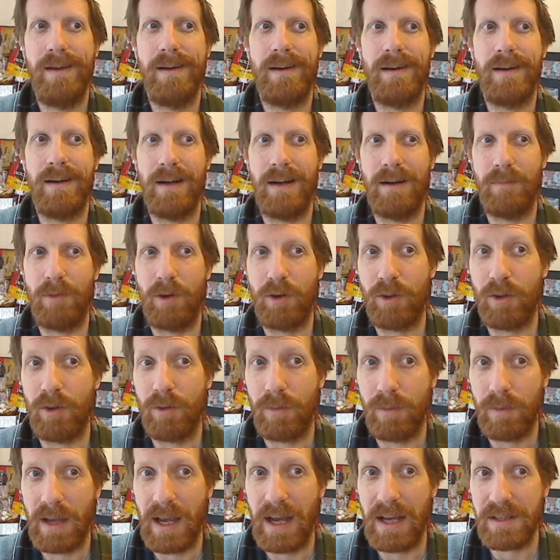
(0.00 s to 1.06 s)

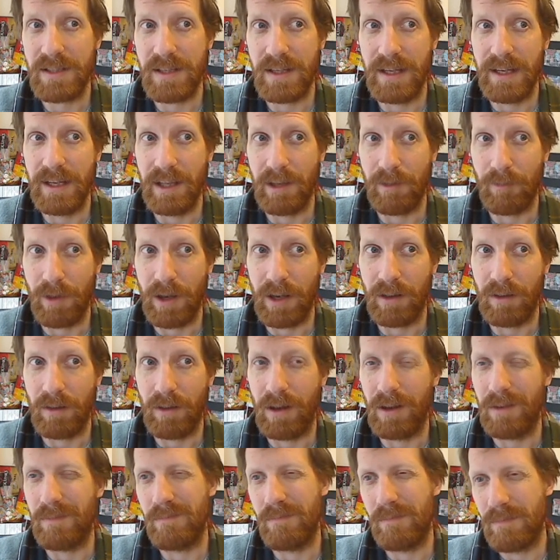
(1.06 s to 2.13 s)
although casting Healing Rain a
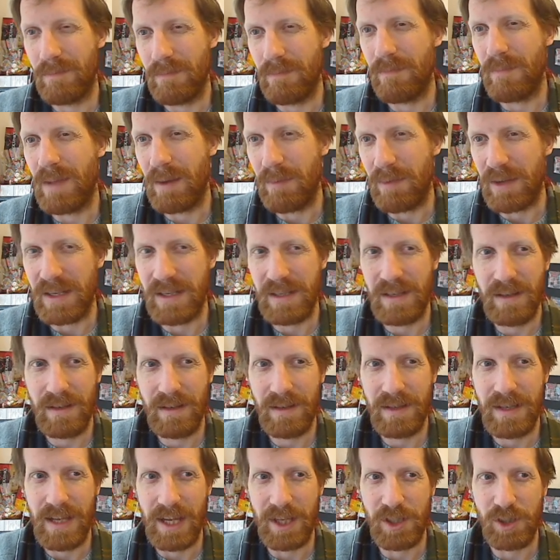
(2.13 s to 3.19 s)
lot maybe
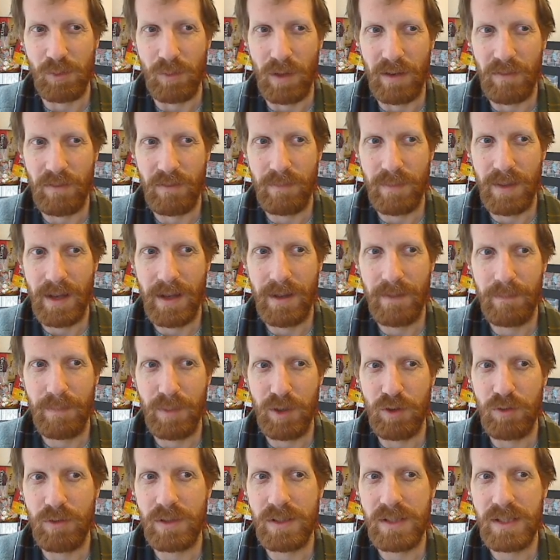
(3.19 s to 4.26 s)
takes away from that. But
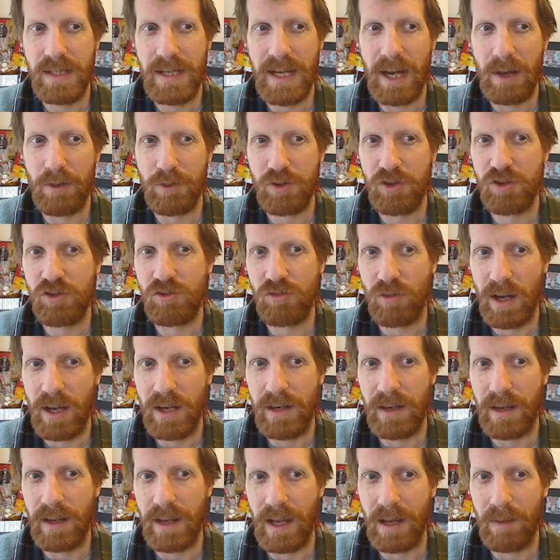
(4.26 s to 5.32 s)
you can see how strained
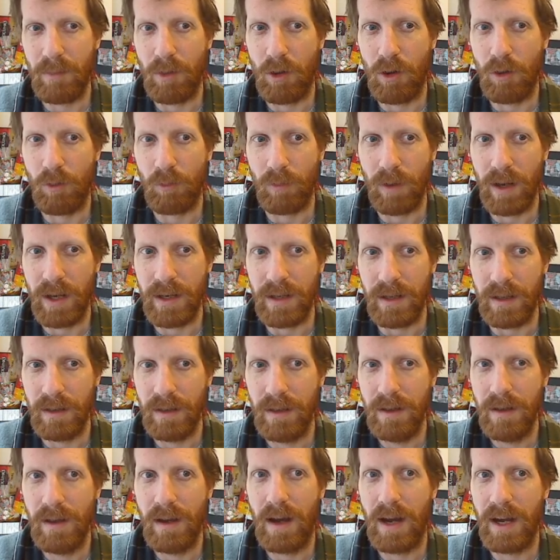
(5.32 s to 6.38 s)
I am already.
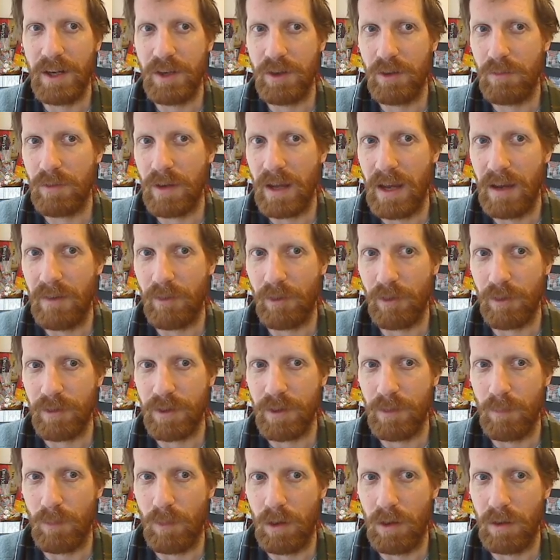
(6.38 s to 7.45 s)
I don't have Earth
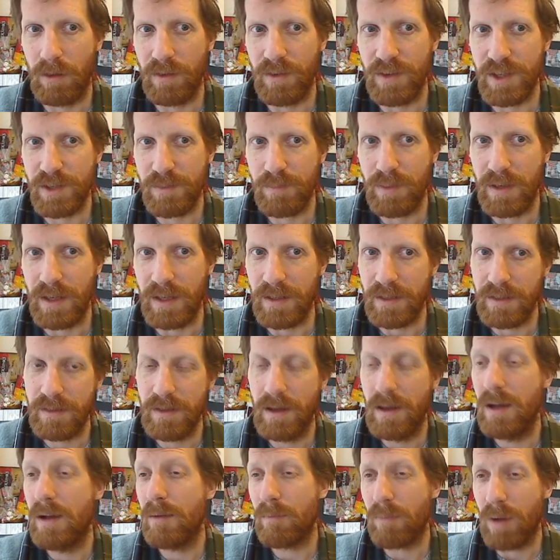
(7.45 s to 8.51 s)
and Wall in this piece.
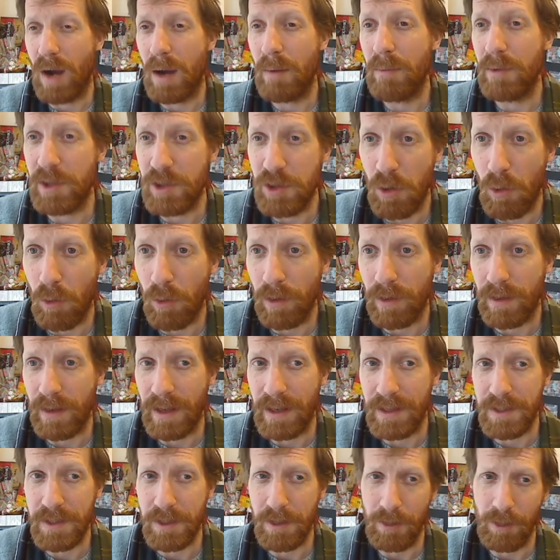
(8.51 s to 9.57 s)
Probably Torrent
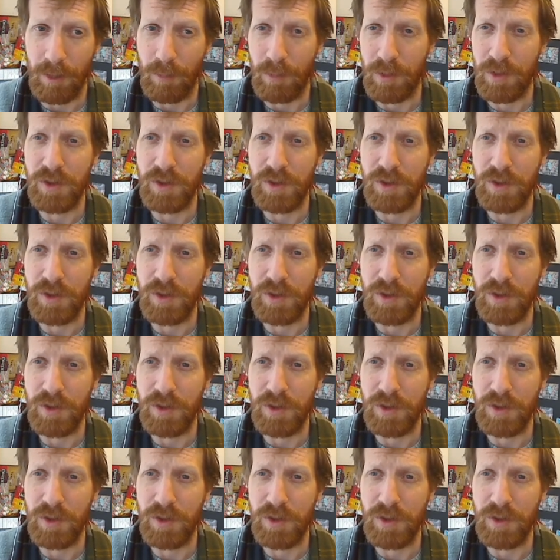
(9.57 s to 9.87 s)
has to go, which